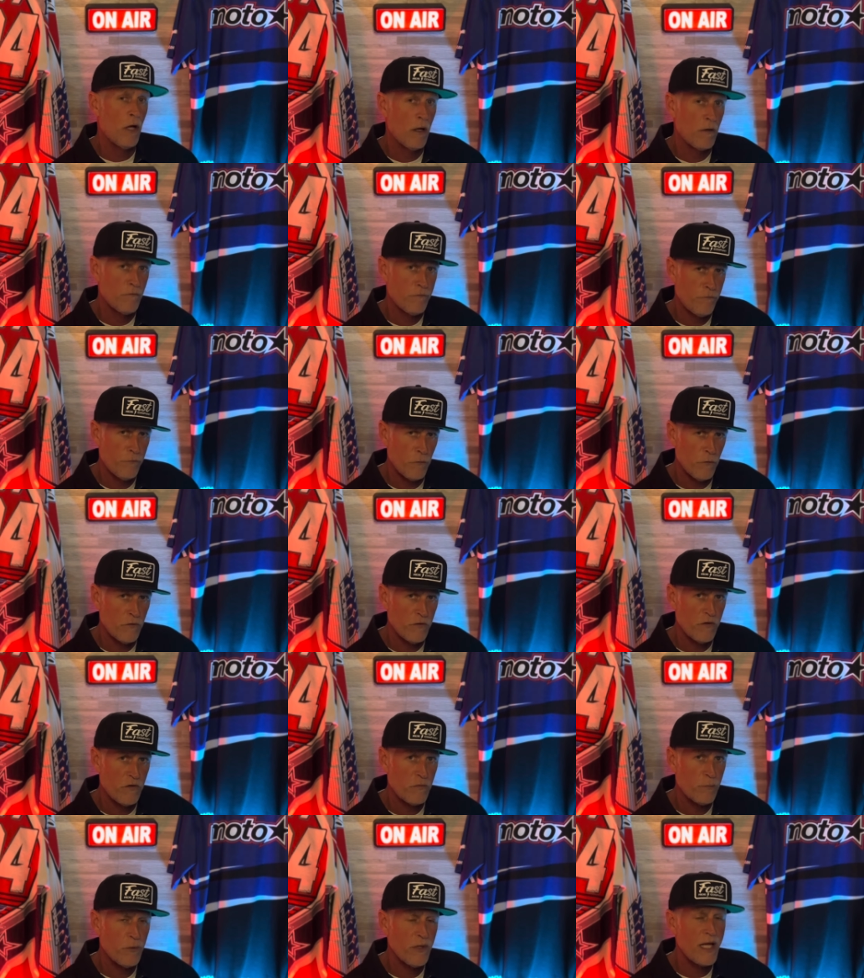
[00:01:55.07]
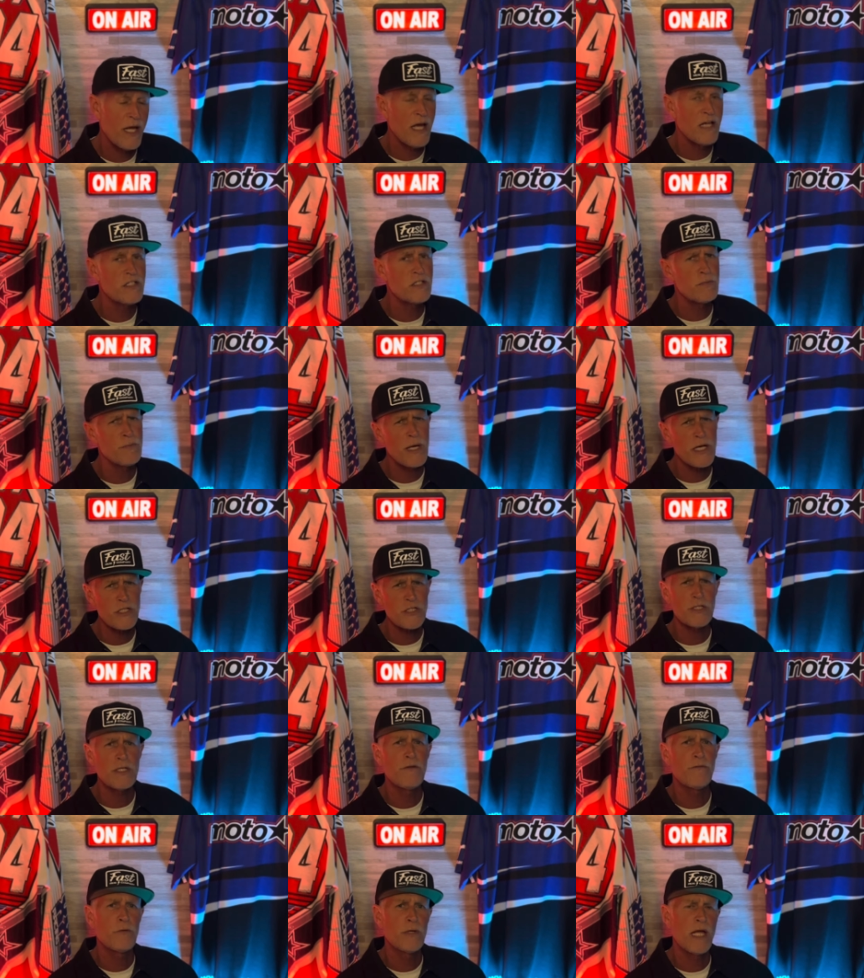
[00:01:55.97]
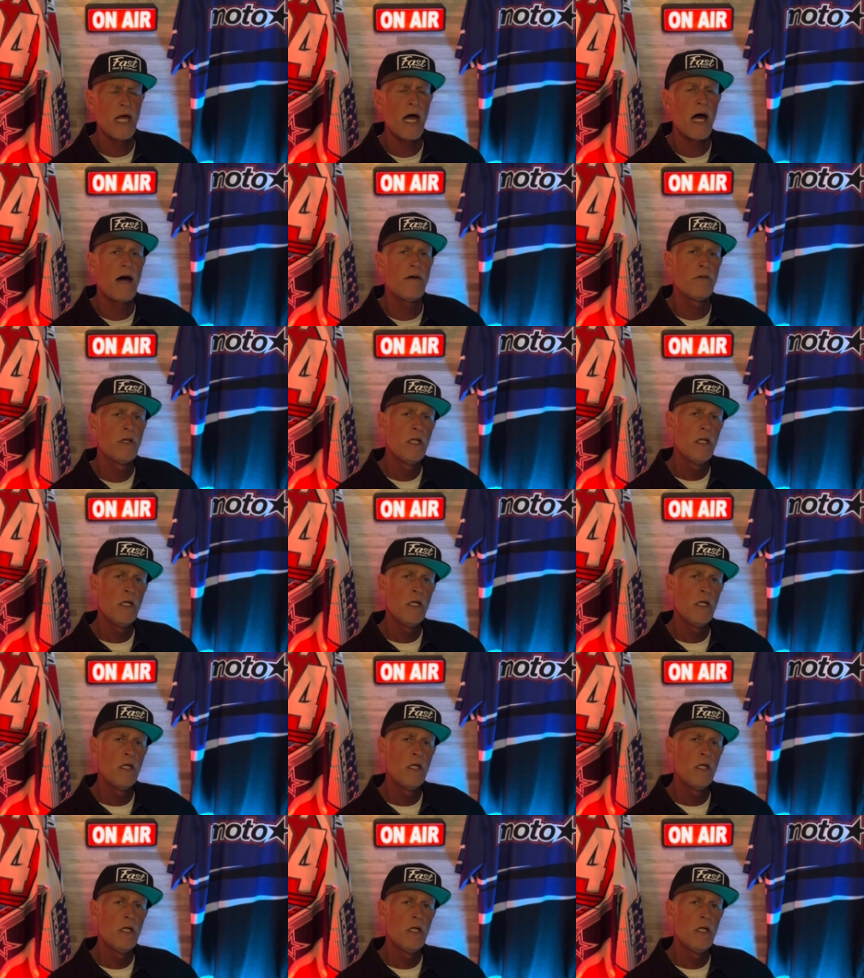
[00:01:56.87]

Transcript: on full display, especially if we have